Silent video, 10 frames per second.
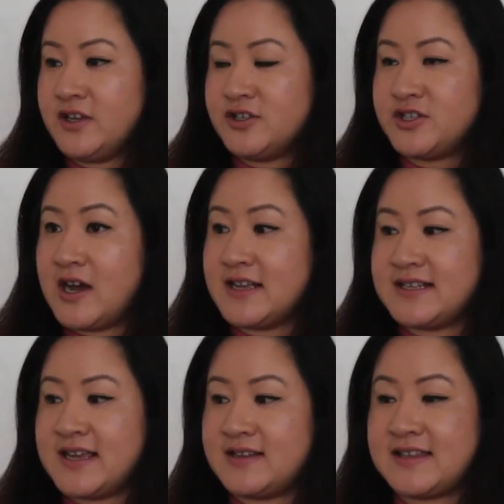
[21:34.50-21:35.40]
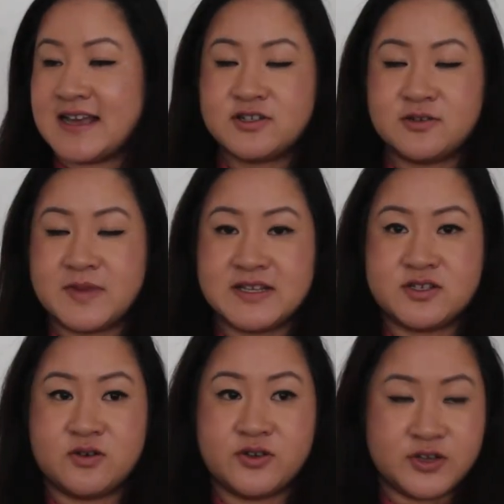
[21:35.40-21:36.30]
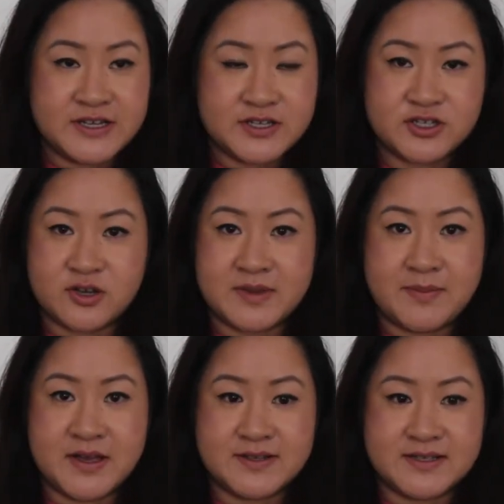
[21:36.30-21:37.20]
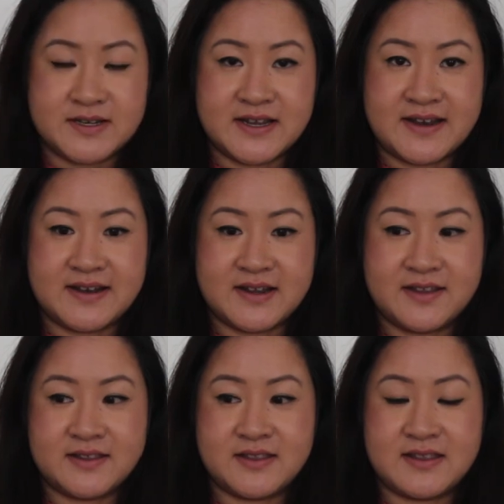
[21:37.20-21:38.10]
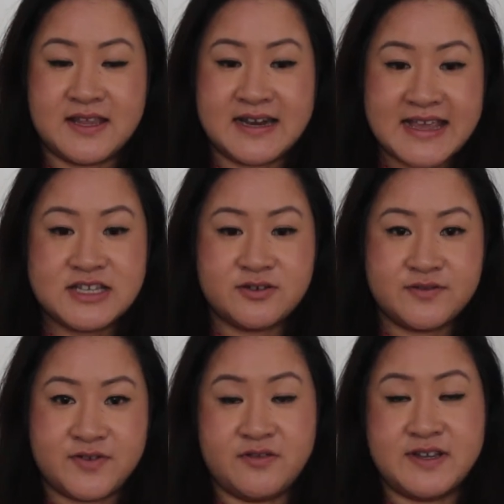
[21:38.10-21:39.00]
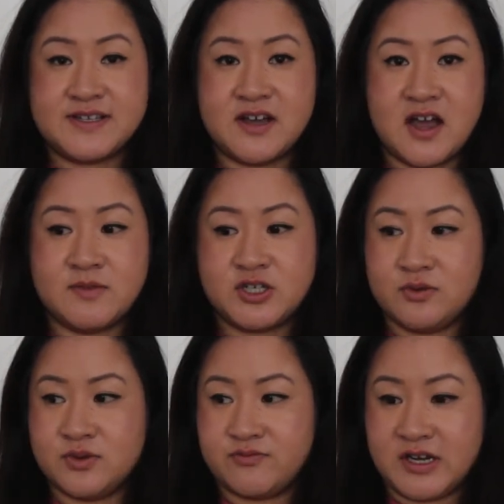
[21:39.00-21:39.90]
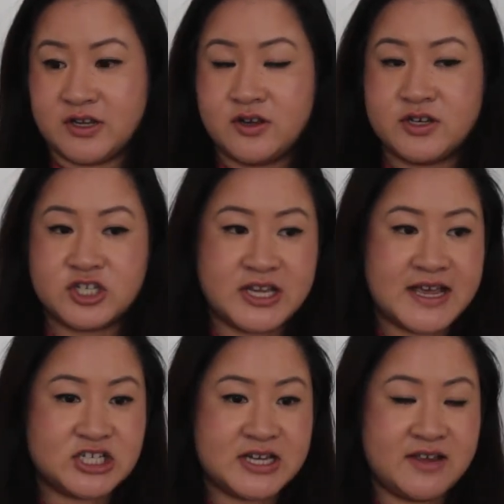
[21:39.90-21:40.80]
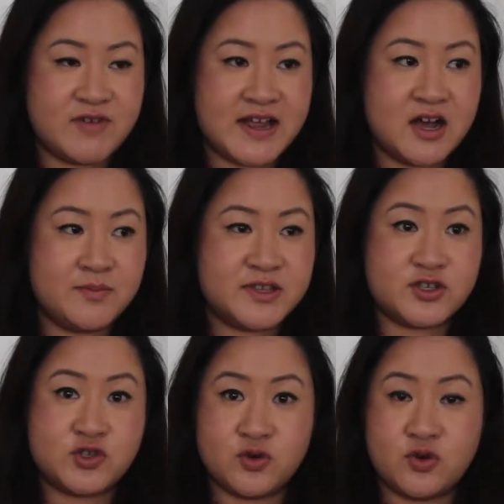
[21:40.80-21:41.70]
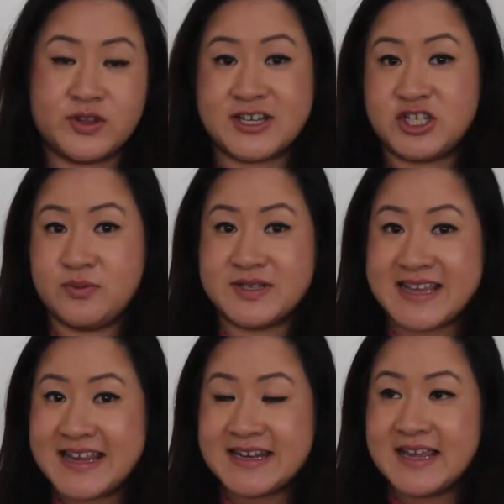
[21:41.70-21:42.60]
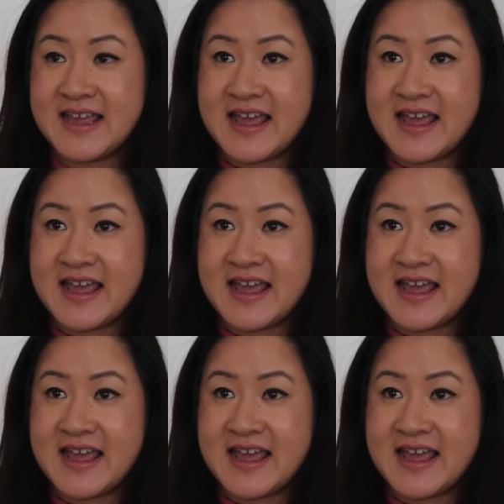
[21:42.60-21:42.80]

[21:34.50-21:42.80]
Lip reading: So I said, that's not me in store. You need to stop that person. And the lady on the phone this time, she was really good. She actually rang up the store that she was in